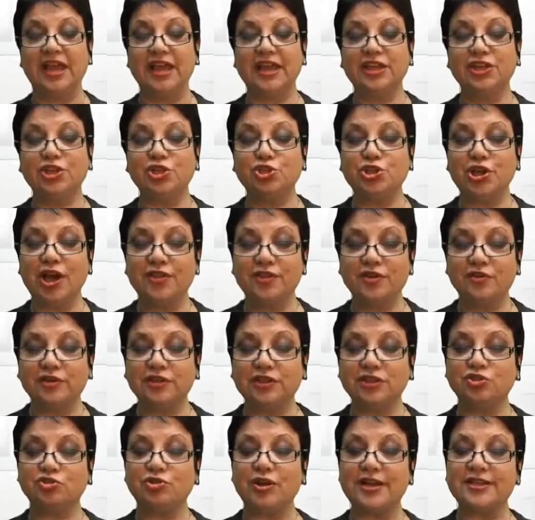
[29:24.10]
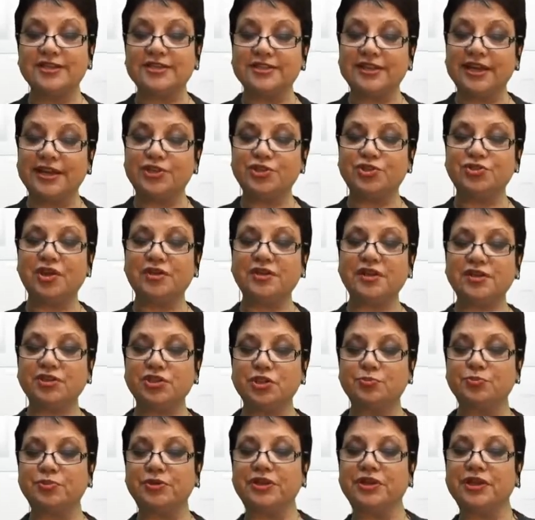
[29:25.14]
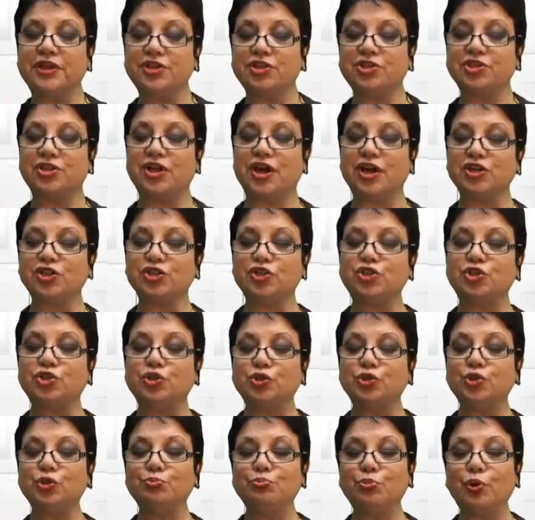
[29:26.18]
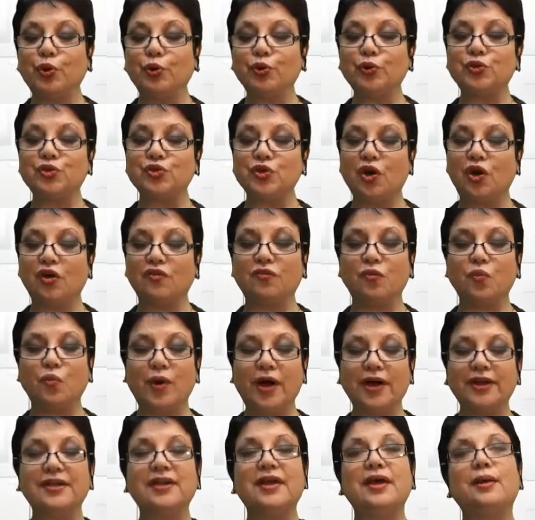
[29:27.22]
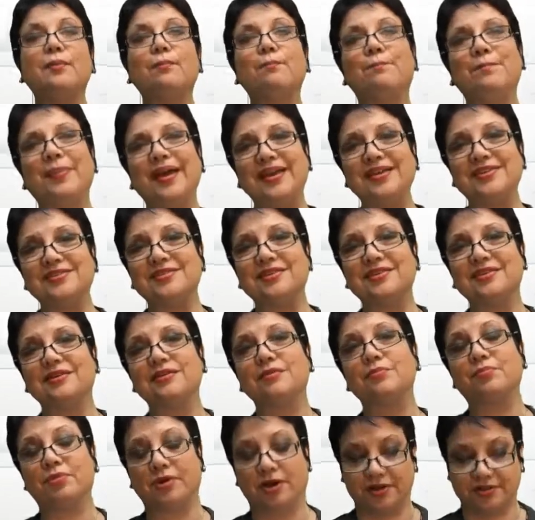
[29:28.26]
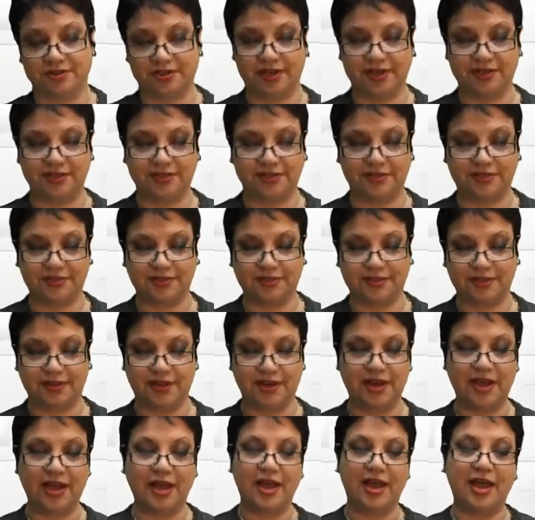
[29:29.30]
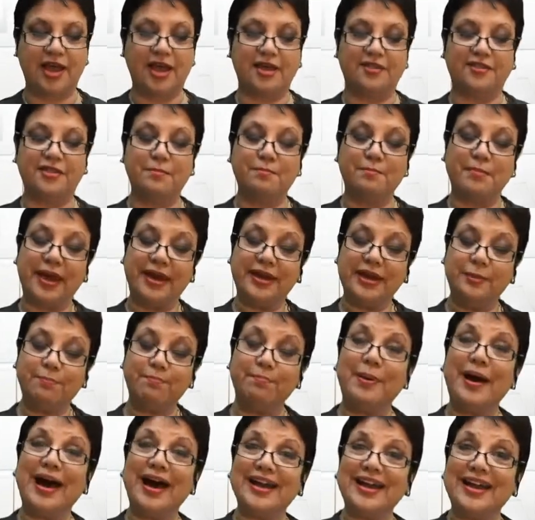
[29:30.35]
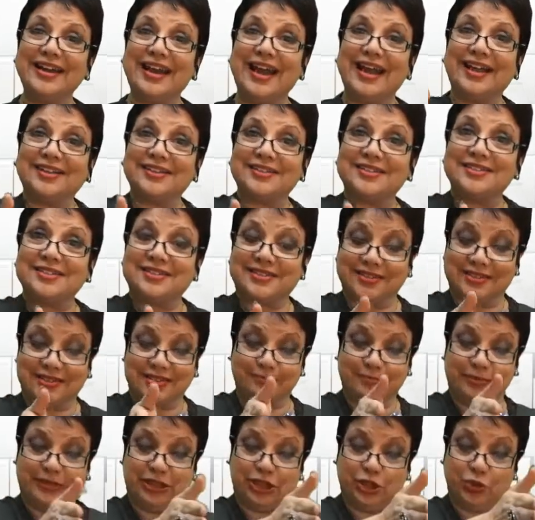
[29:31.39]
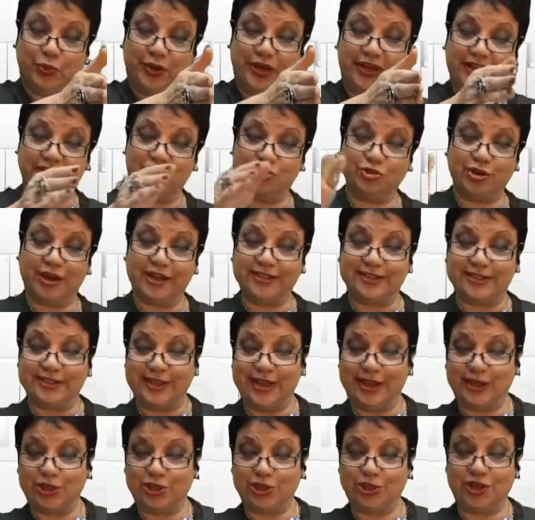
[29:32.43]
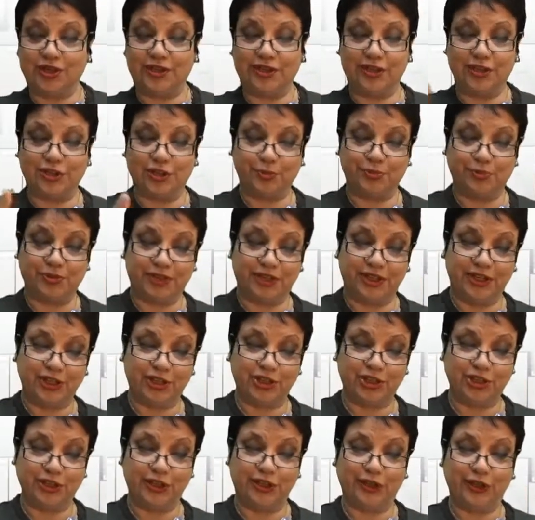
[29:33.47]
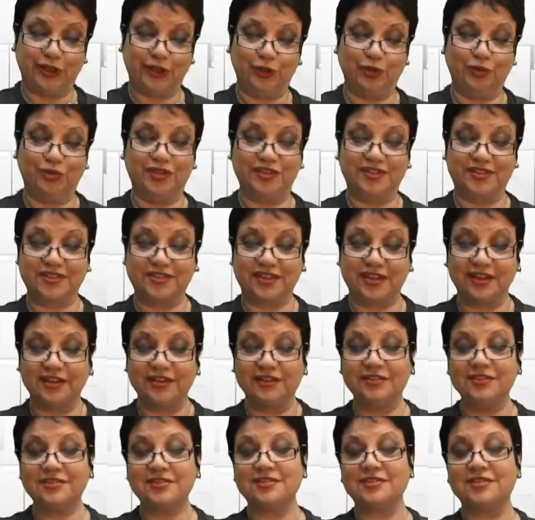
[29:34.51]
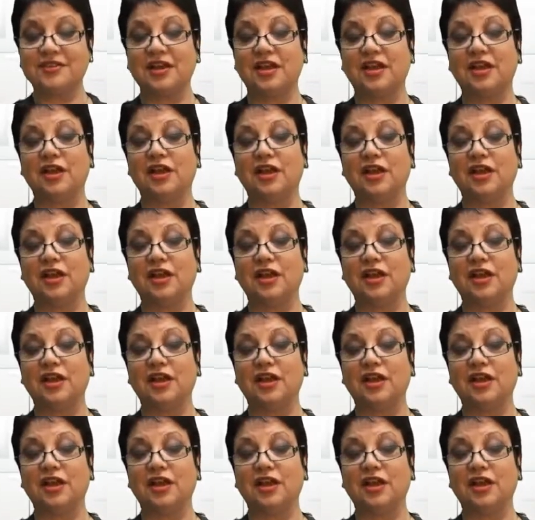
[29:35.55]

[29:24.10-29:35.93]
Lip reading: In general, translation and interpretation are 2 modes of one basic process. The many parallels between translation and interpretation include the skills,